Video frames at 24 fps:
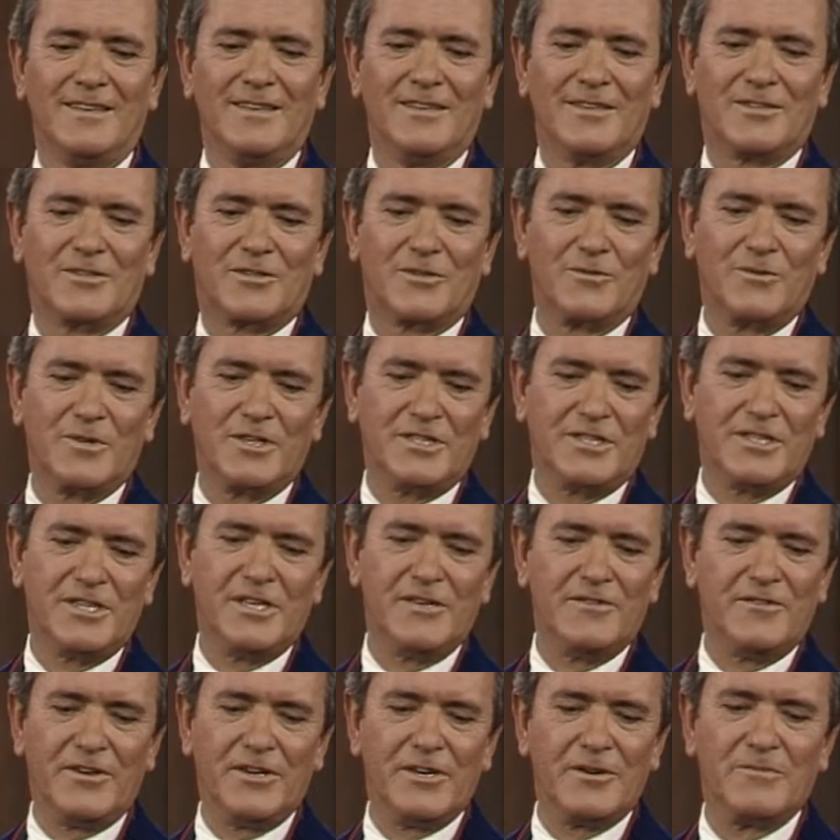is to
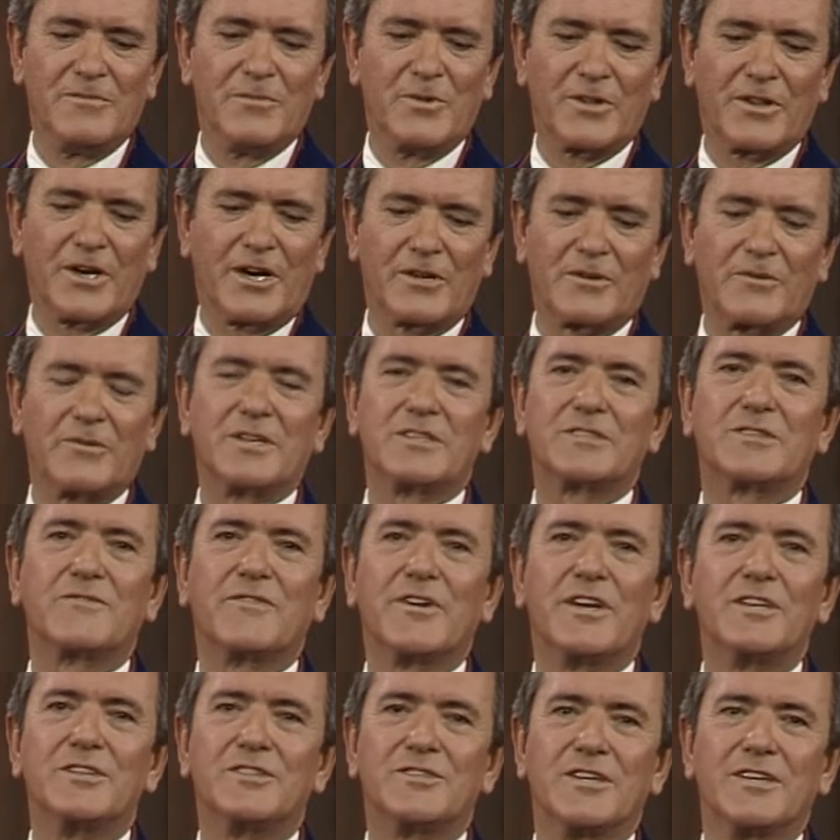receive Him without
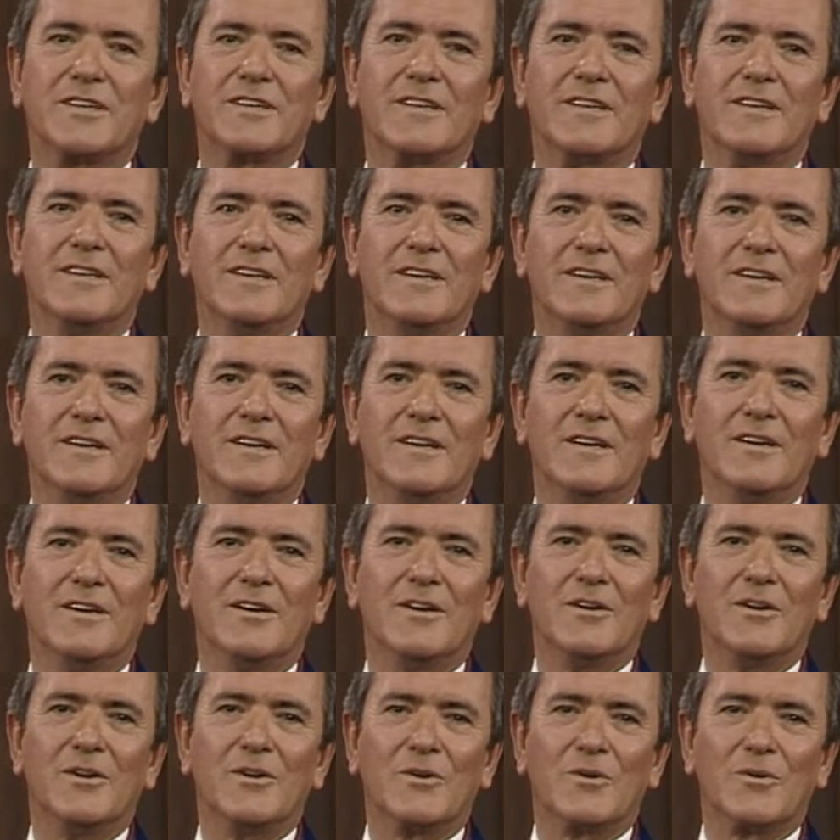reservation
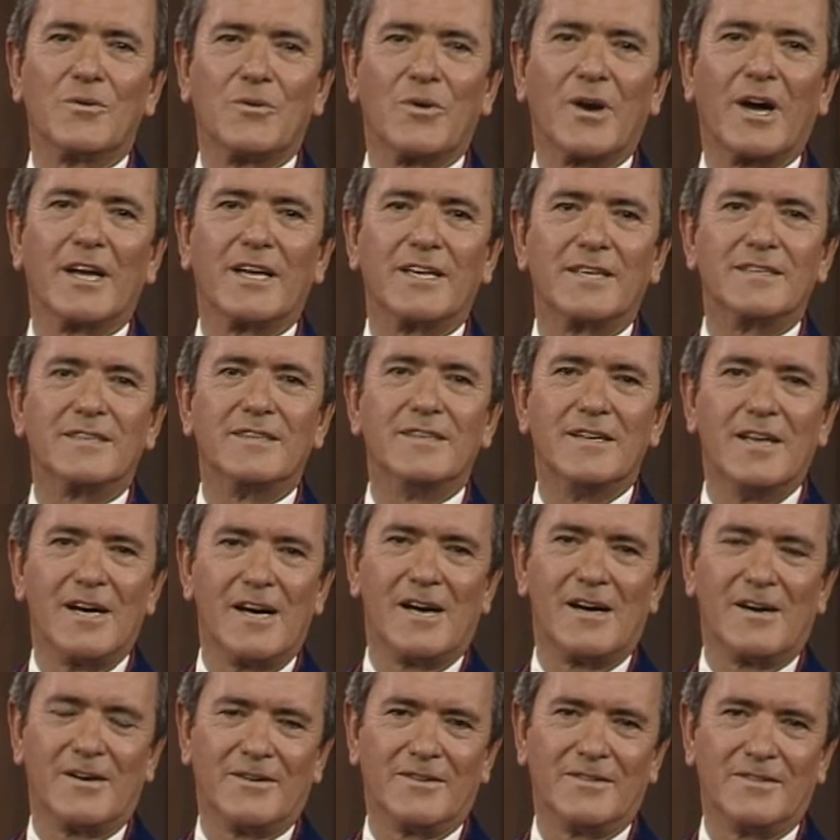right
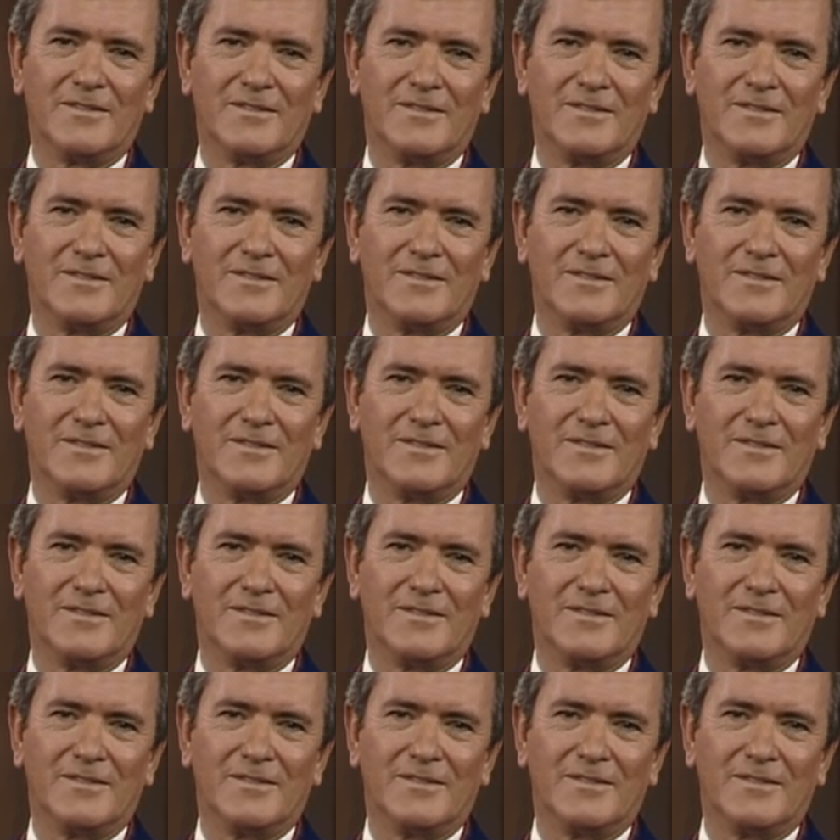now.